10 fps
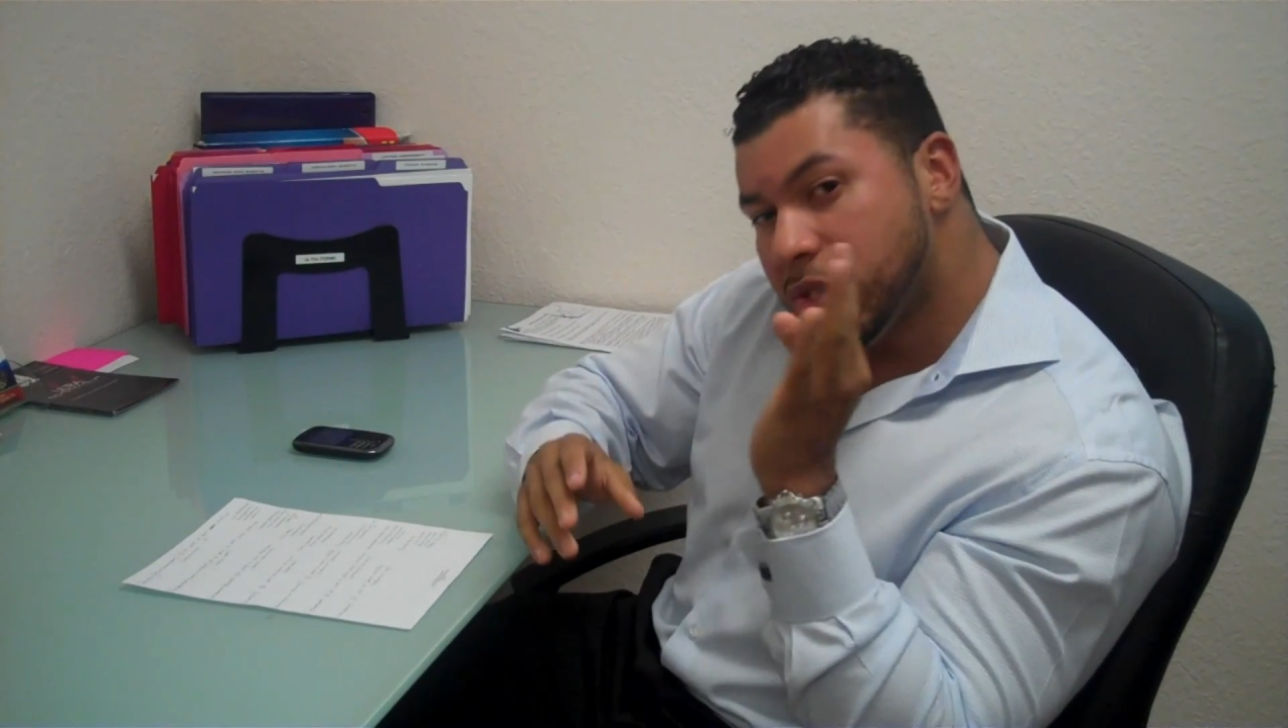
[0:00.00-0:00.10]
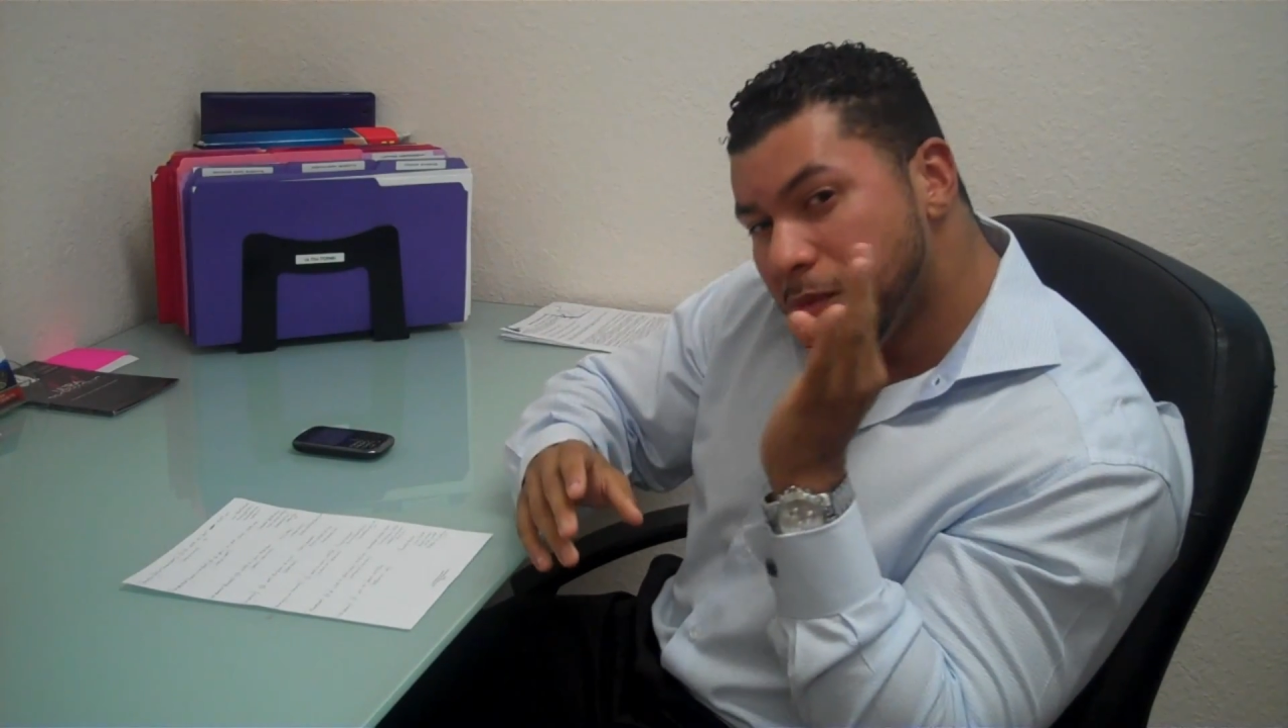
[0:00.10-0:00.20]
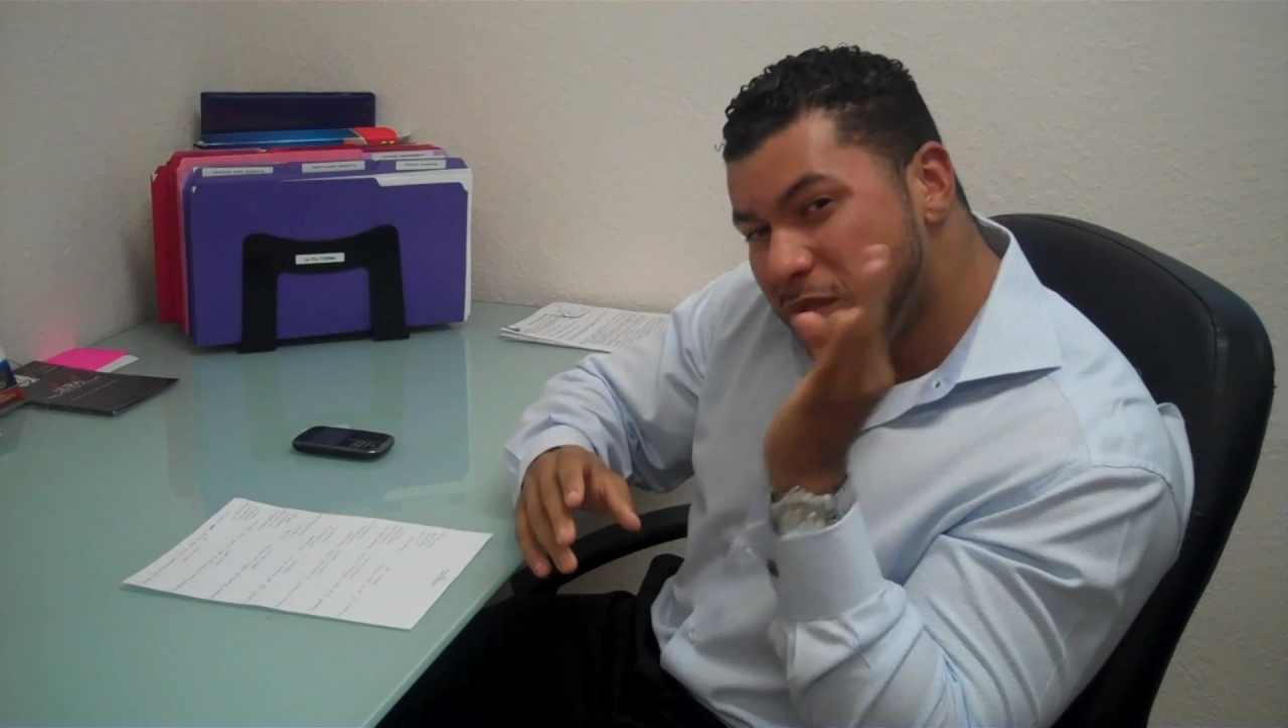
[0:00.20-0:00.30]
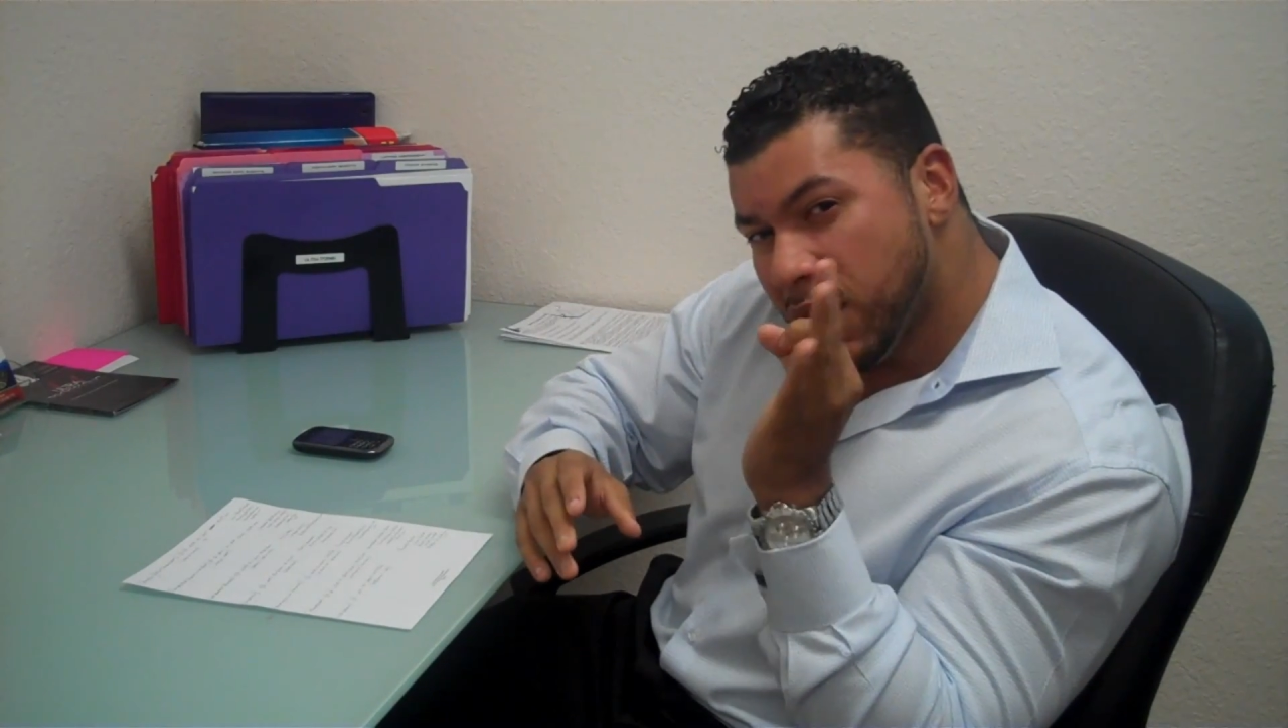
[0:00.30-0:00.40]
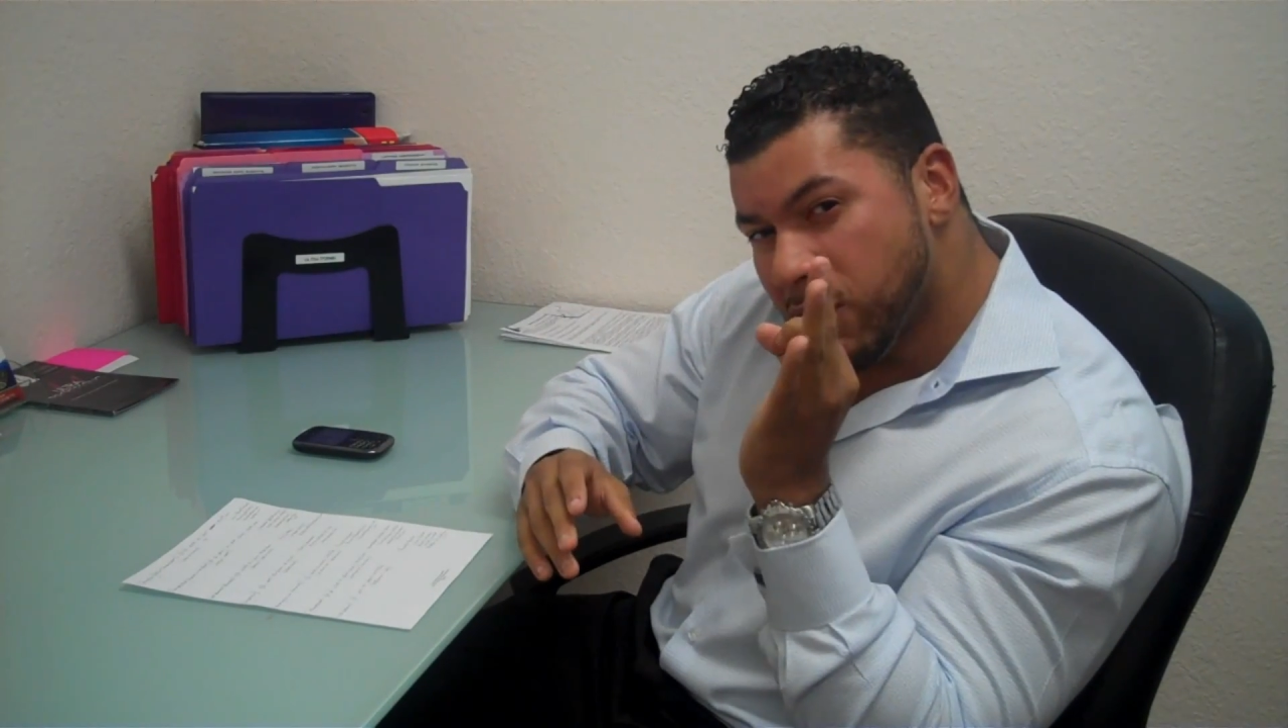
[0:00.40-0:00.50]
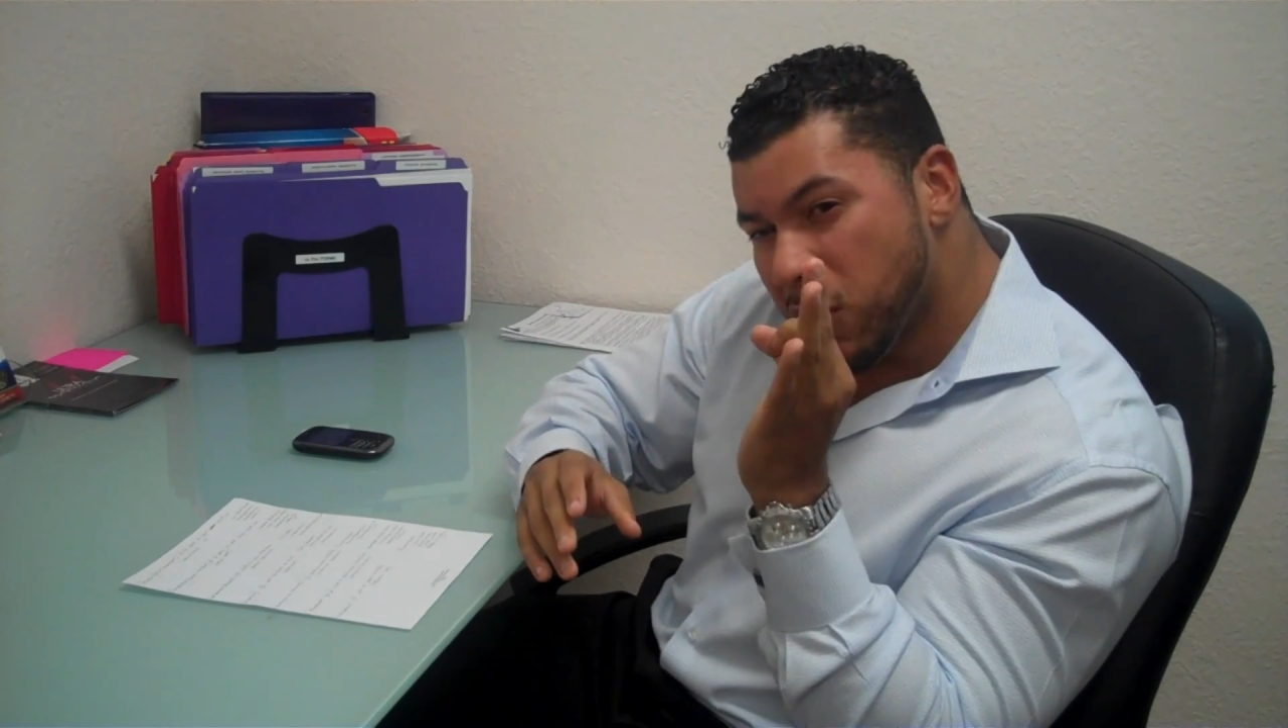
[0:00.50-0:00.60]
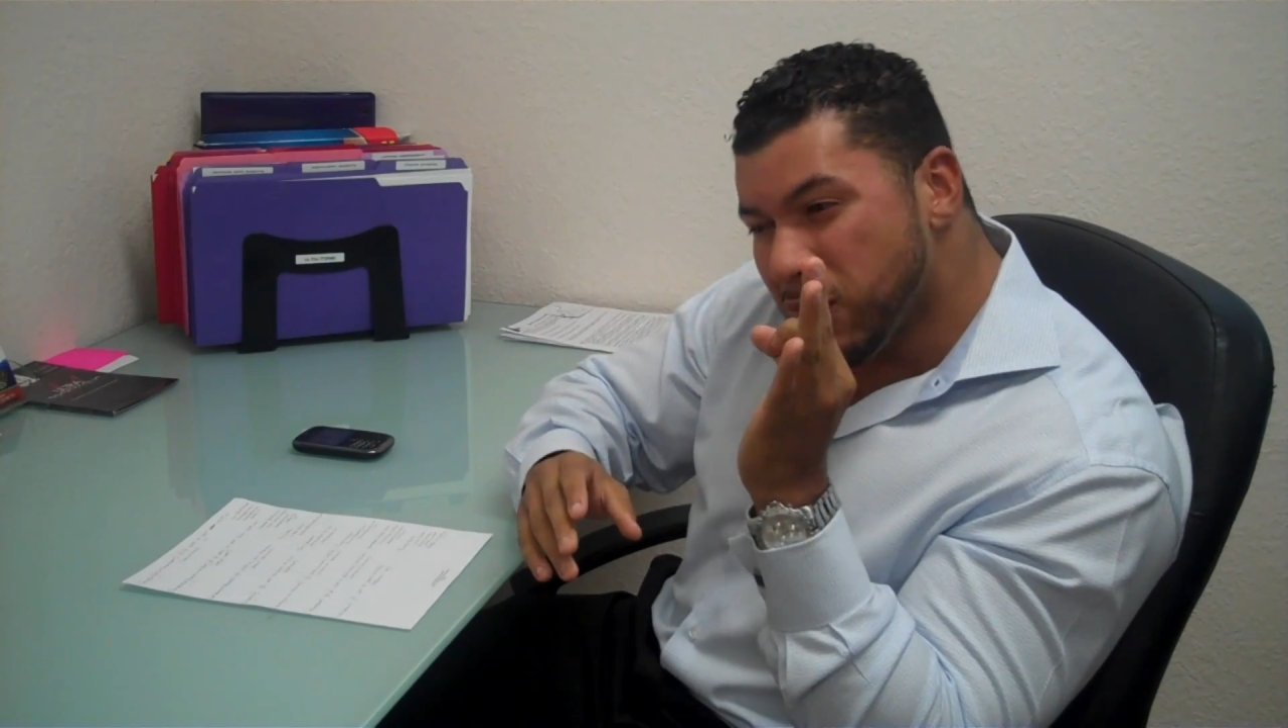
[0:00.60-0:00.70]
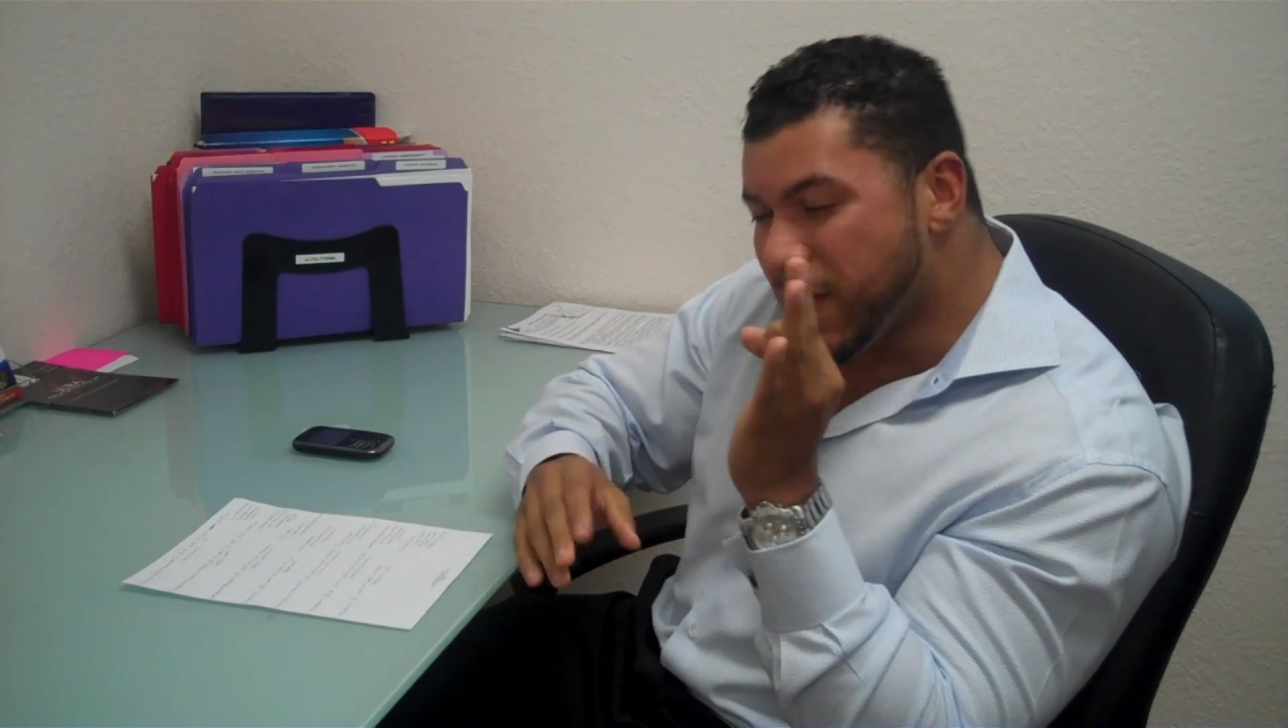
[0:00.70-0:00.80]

them zero.